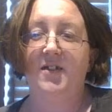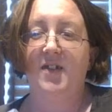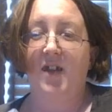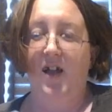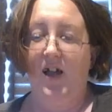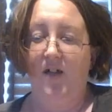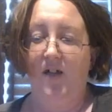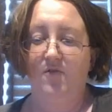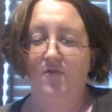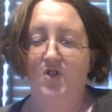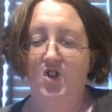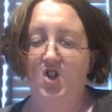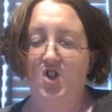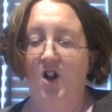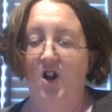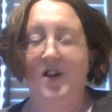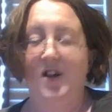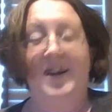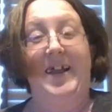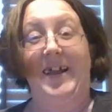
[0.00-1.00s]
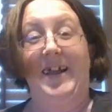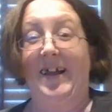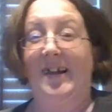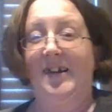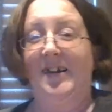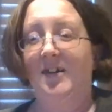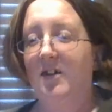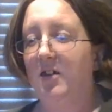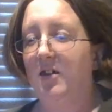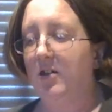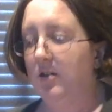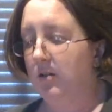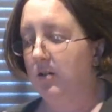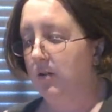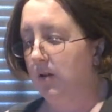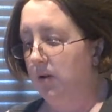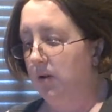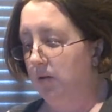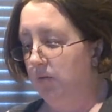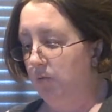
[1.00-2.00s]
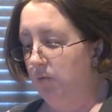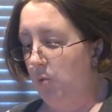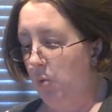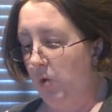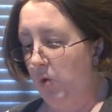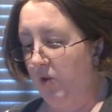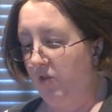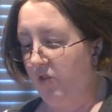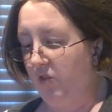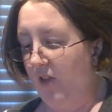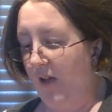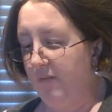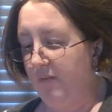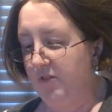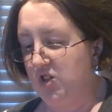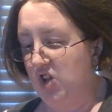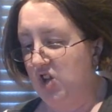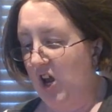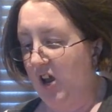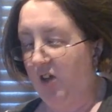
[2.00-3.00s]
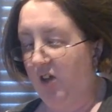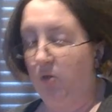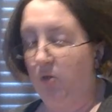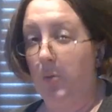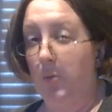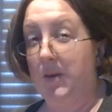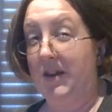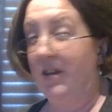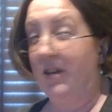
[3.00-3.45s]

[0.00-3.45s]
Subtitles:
to have just on hand. Of course, every child will be